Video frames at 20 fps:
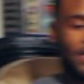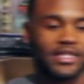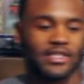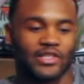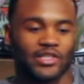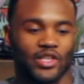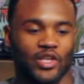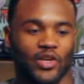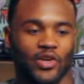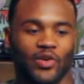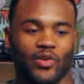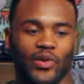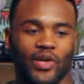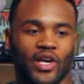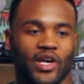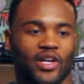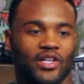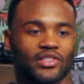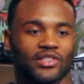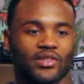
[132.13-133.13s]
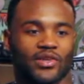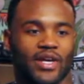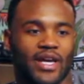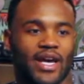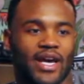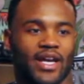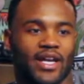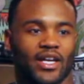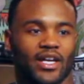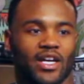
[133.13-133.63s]
So we also
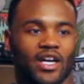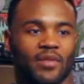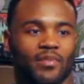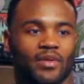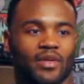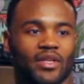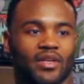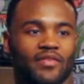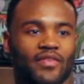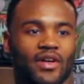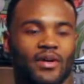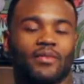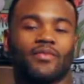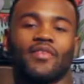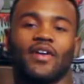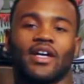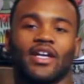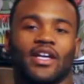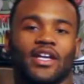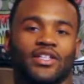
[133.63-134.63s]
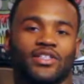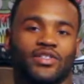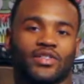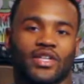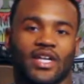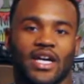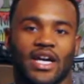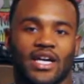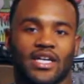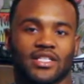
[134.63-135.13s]
had a couple of financial
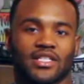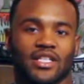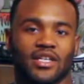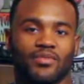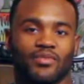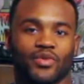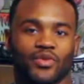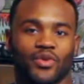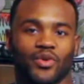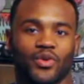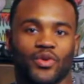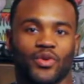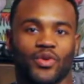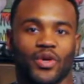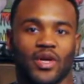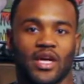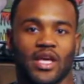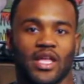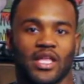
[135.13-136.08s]
guys come through